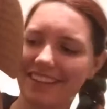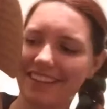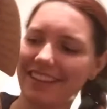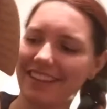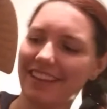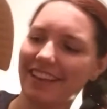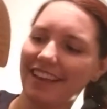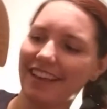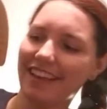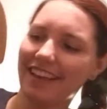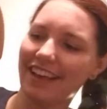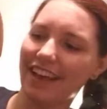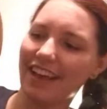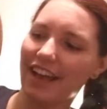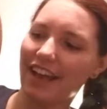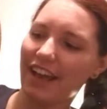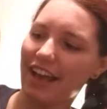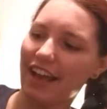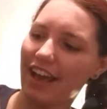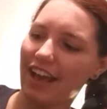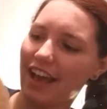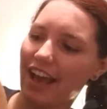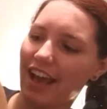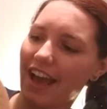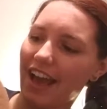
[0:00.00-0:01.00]

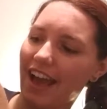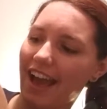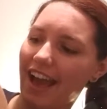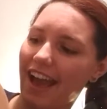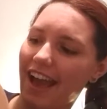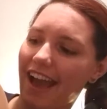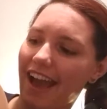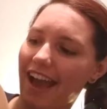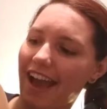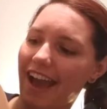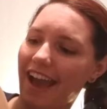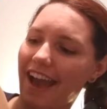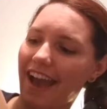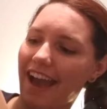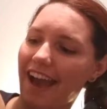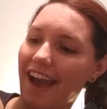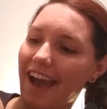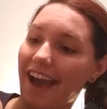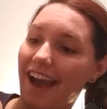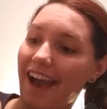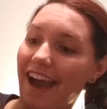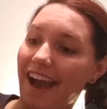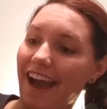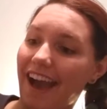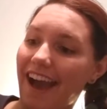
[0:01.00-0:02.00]

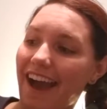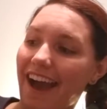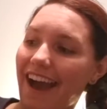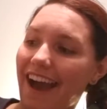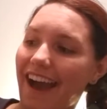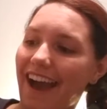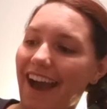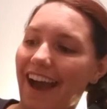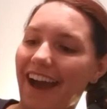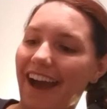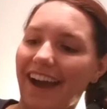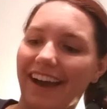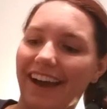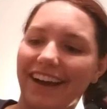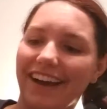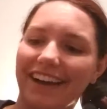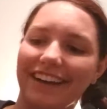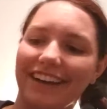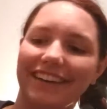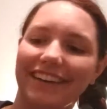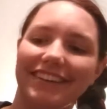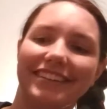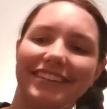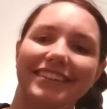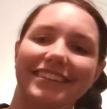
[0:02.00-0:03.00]

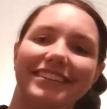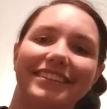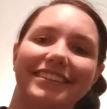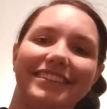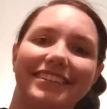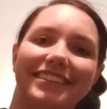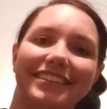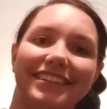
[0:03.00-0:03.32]
[no speech]